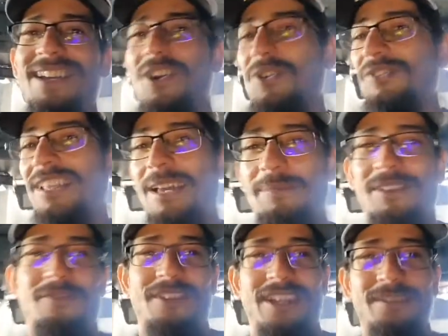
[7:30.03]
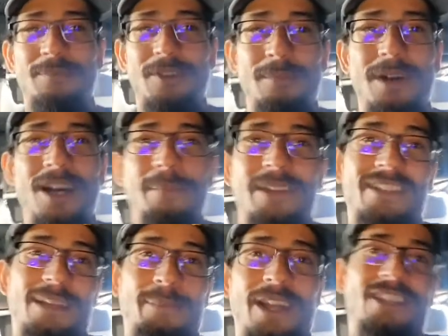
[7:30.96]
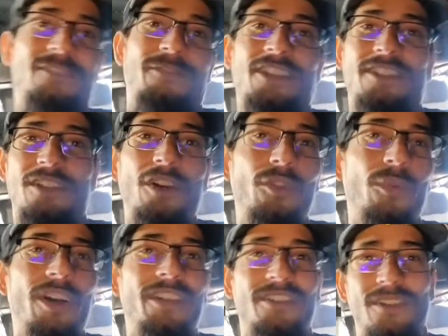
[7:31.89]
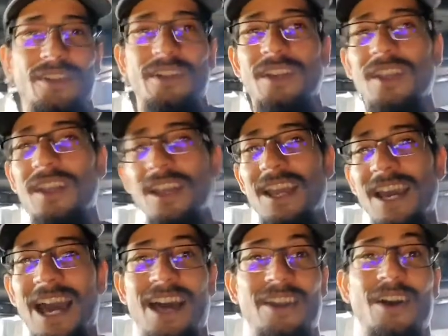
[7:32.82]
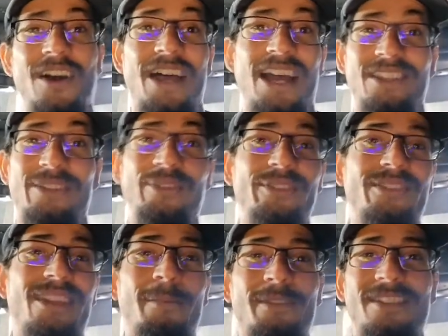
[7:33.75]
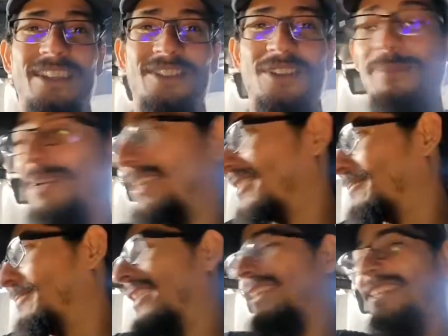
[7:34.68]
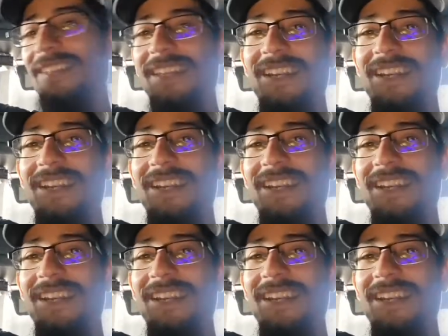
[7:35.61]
clamps. I forget to put them on because I managed to fix the old ones, or I don't know. I lose them because I throw them under the bunk, and then I,